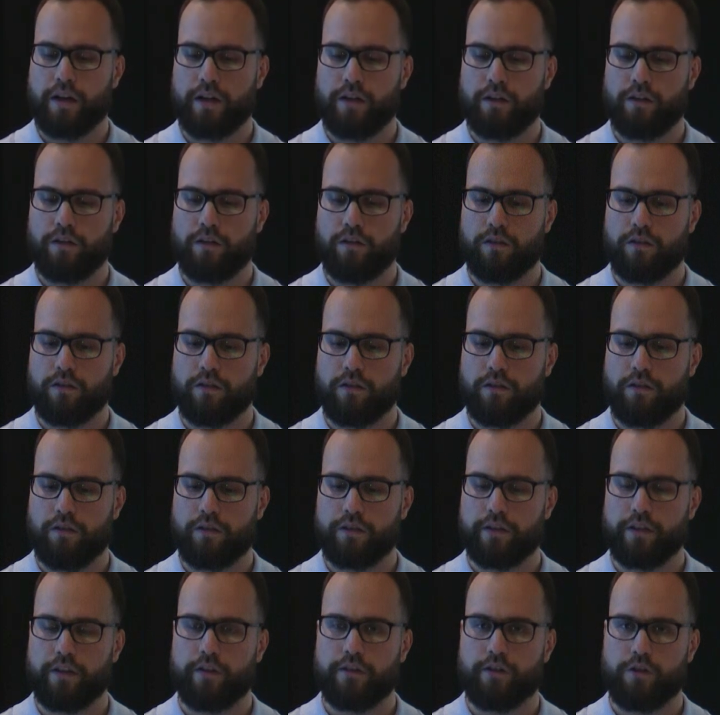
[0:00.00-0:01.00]
not
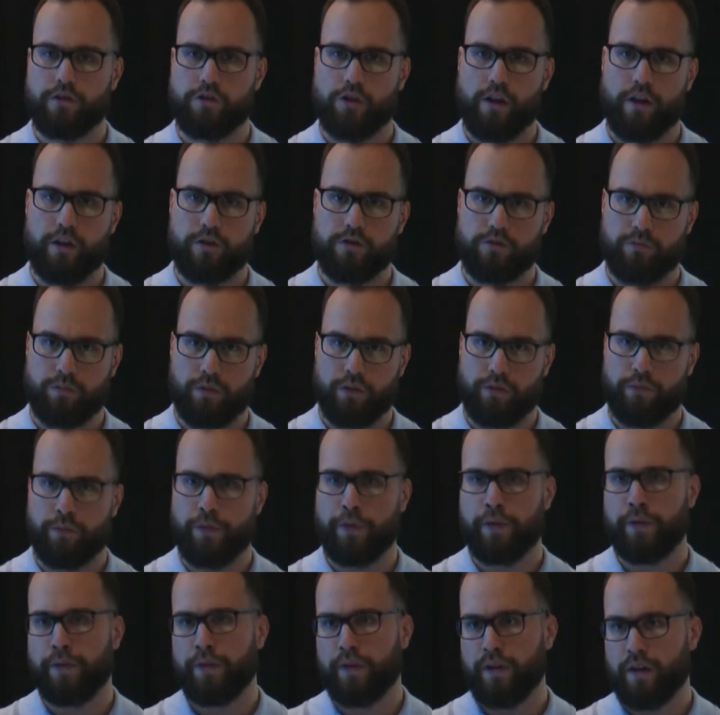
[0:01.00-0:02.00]
interchangeable
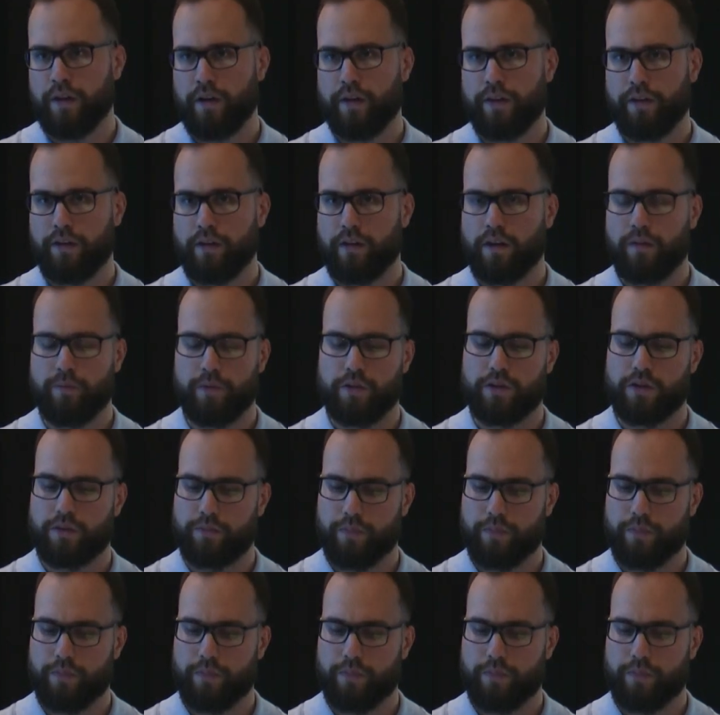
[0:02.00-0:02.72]
within the other committees,